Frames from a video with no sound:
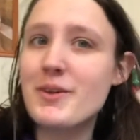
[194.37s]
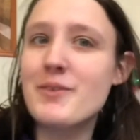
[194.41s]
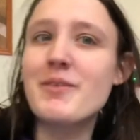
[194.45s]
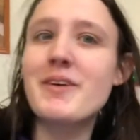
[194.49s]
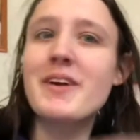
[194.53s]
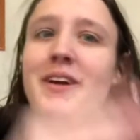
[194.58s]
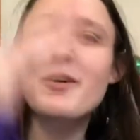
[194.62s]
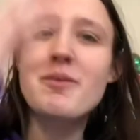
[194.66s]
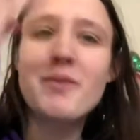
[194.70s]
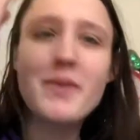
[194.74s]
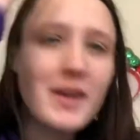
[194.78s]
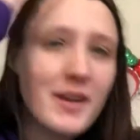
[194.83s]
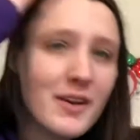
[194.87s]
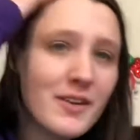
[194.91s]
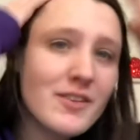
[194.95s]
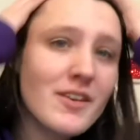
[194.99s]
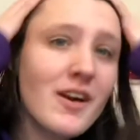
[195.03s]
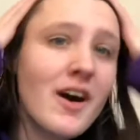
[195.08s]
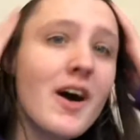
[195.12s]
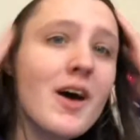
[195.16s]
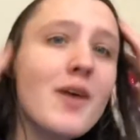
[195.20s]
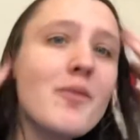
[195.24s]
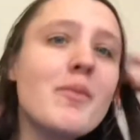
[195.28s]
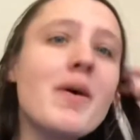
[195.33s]
Oh my god, my hair's a
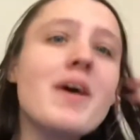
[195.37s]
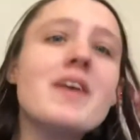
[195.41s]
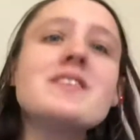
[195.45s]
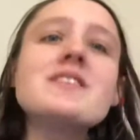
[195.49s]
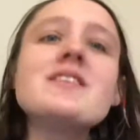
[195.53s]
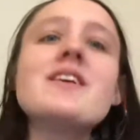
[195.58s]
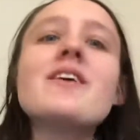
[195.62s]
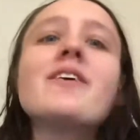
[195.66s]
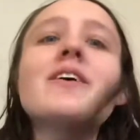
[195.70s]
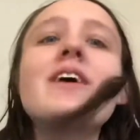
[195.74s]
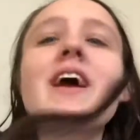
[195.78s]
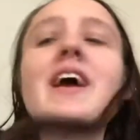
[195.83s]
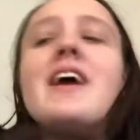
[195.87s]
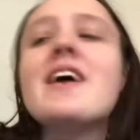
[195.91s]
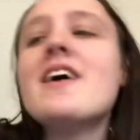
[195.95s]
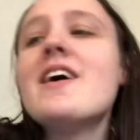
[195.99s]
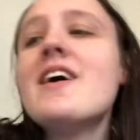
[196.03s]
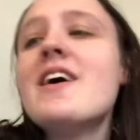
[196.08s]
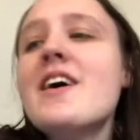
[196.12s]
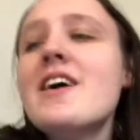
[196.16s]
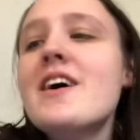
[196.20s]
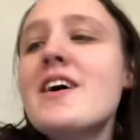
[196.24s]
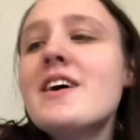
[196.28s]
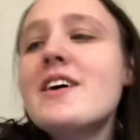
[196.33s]
hot mess. Okay,
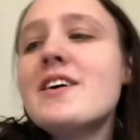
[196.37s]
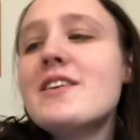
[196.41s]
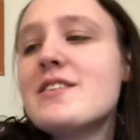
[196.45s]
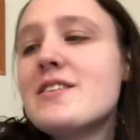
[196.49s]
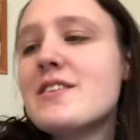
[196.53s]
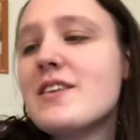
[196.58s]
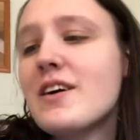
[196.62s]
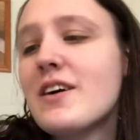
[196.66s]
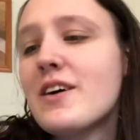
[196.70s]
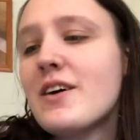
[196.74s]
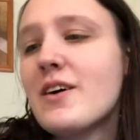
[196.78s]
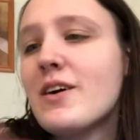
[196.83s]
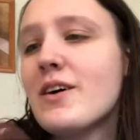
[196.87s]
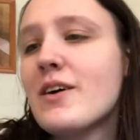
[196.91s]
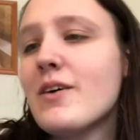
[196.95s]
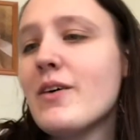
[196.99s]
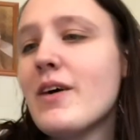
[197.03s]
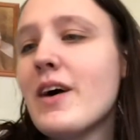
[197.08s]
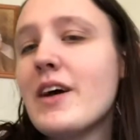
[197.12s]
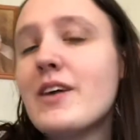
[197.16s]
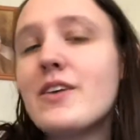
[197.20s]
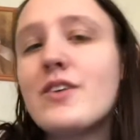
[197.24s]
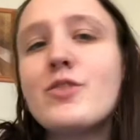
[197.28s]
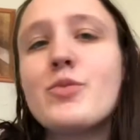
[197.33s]
so
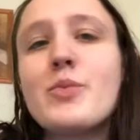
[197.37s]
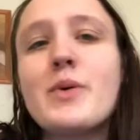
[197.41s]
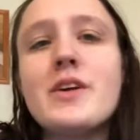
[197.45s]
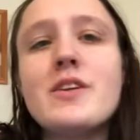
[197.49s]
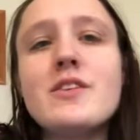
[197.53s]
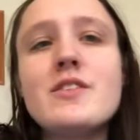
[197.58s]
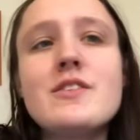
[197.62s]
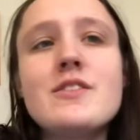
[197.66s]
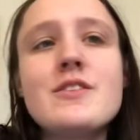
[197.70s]
I just went